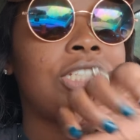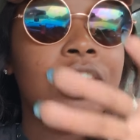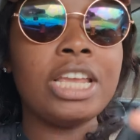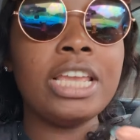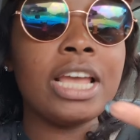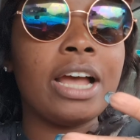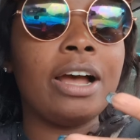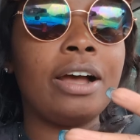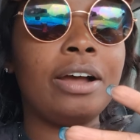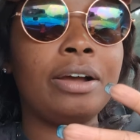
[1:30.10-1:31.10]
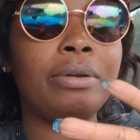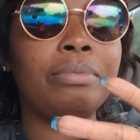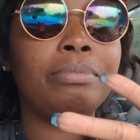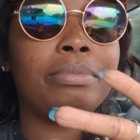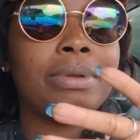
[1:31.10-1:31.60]
She
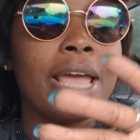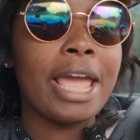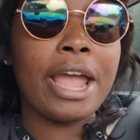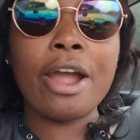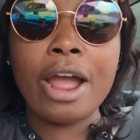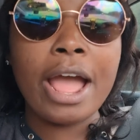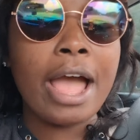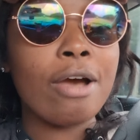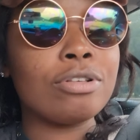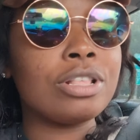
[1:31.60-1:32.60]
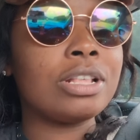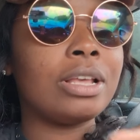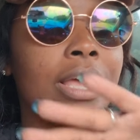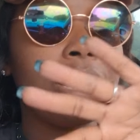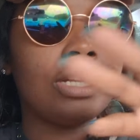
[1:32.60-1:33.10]
at her house,
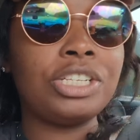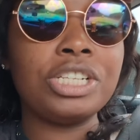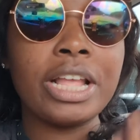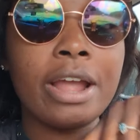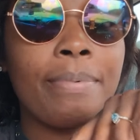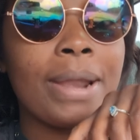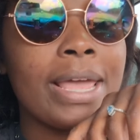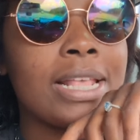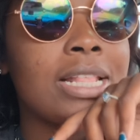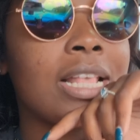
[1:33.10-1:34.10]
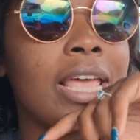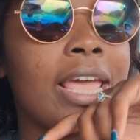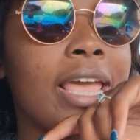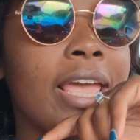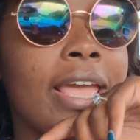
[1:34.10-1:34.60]
she's at her place,
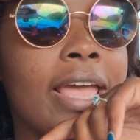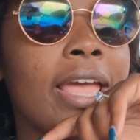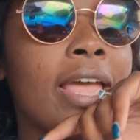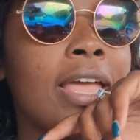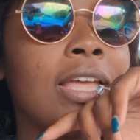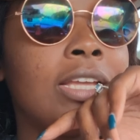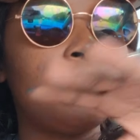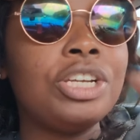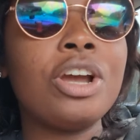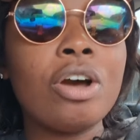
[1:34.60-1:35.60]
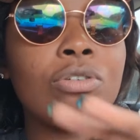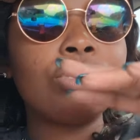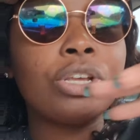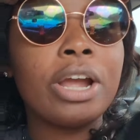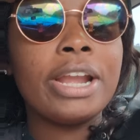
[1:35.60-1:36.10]
and she
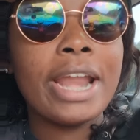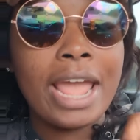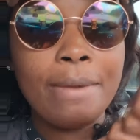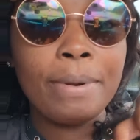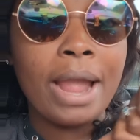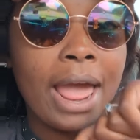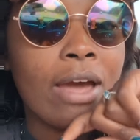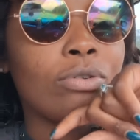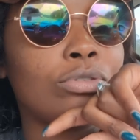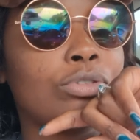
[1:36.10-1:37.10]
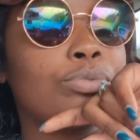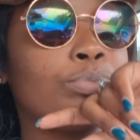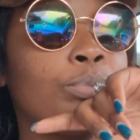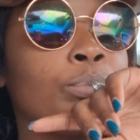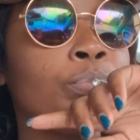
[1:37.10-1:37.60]
goes to her neighbor house.
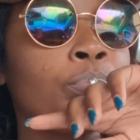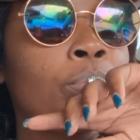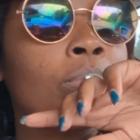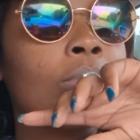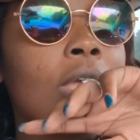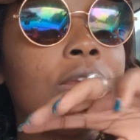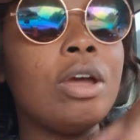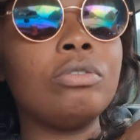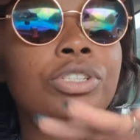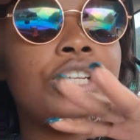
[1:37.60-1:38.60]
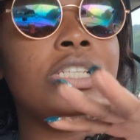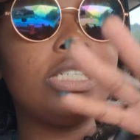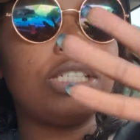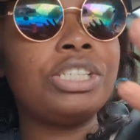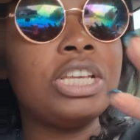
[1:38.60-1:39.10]
No, she's
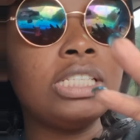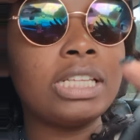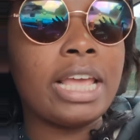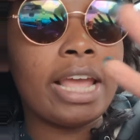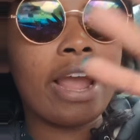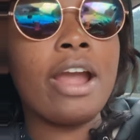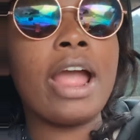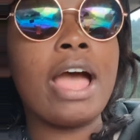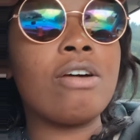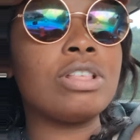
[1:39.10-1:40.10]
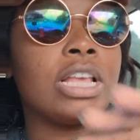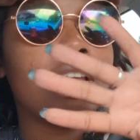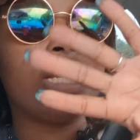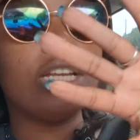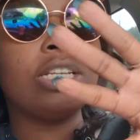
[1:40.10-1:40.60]
in her house,
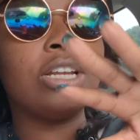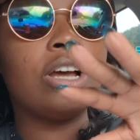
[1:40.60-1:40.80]
and